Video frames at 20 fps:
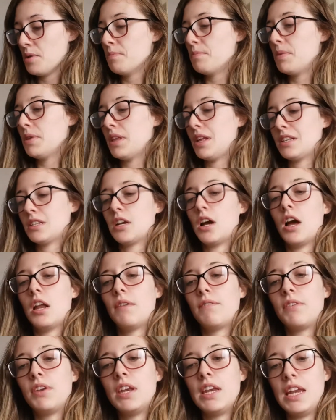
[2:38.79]
But that's kind
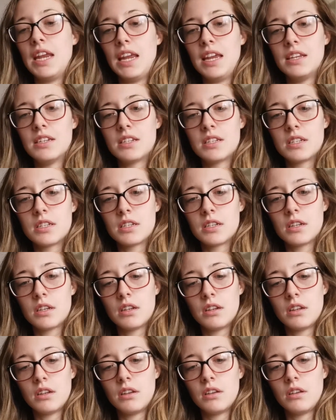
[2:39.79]
of neat,
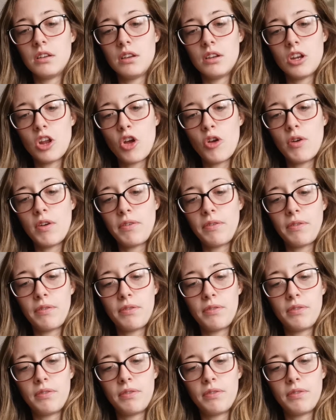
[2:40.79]
you know, if